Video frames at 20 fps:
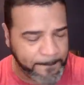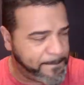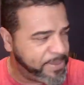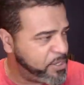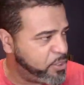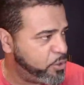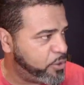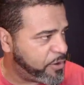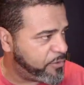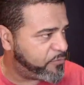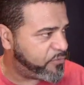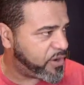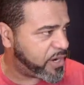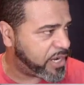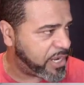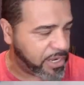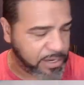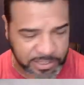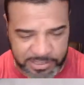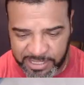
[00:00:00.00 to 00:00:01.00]
Beautiful
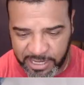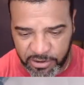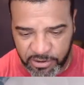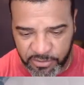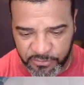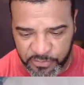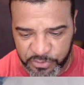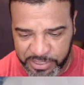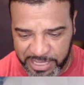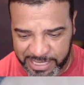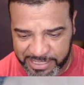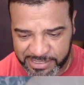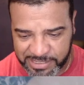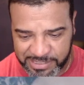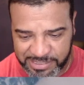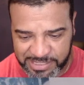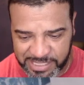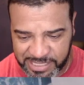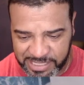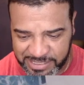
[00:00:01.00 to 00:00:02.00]
colors. I don't know if you guys
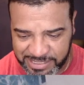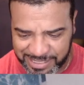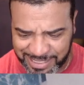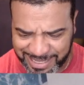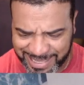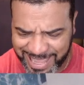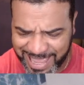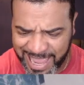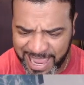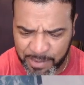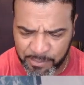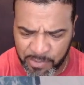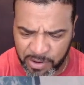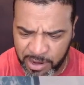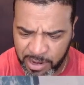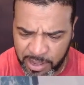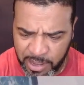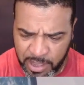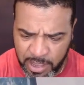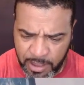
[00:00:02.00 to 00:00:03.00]
can see this in the
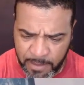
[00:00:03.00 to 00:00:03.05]
camera.